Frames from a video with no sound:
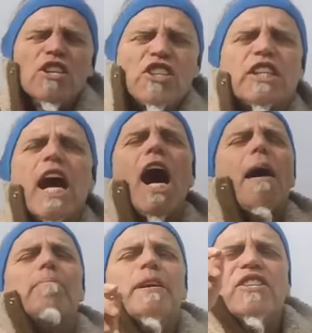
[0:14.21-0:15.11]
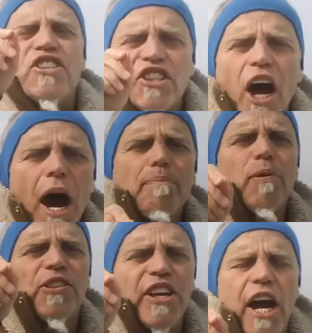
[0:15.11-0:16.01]
Stop. Stop
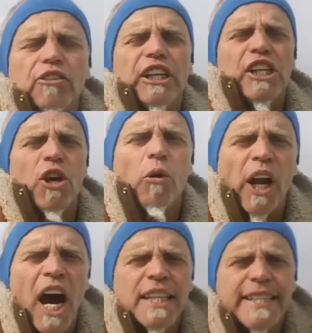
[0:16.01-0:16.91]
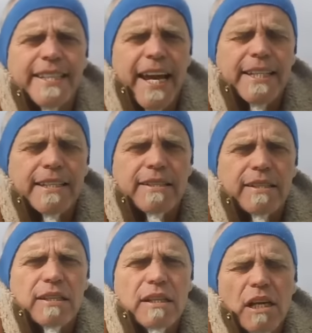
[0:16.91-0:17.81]
with the El Nino
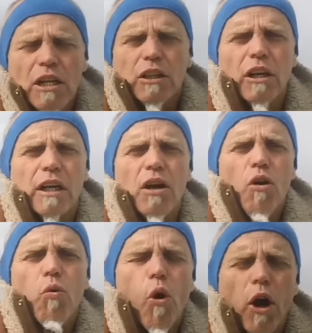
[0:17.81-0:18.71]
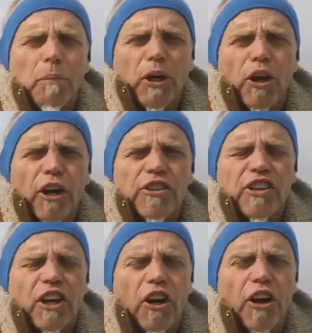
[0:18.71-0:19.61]
nonsense. Look, warm currents
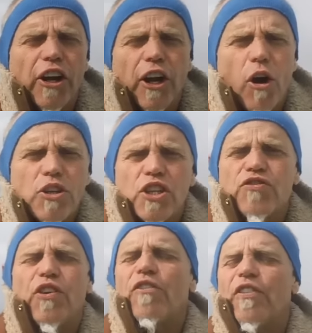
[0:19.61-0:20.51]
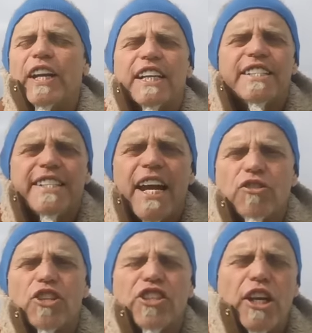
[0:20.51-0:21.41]
occur in oceans for freaking
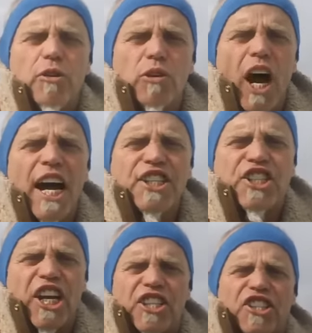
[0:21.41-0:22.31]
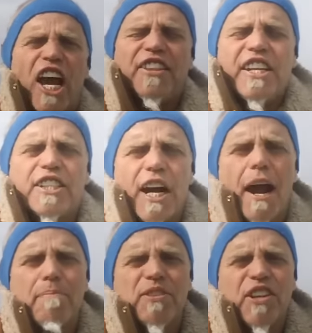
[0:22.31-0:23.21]
centuries. They do not genocide the
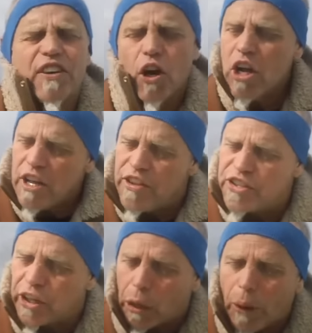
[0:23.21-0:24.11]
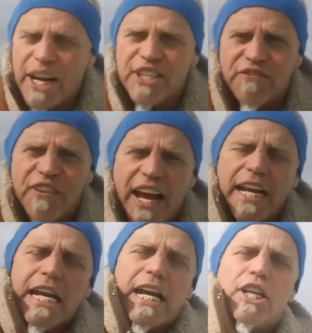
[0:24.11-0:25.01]
entire Pacific Ocean. This is the greatest event
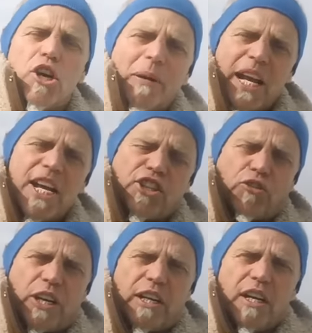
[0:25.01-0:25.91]
in human history.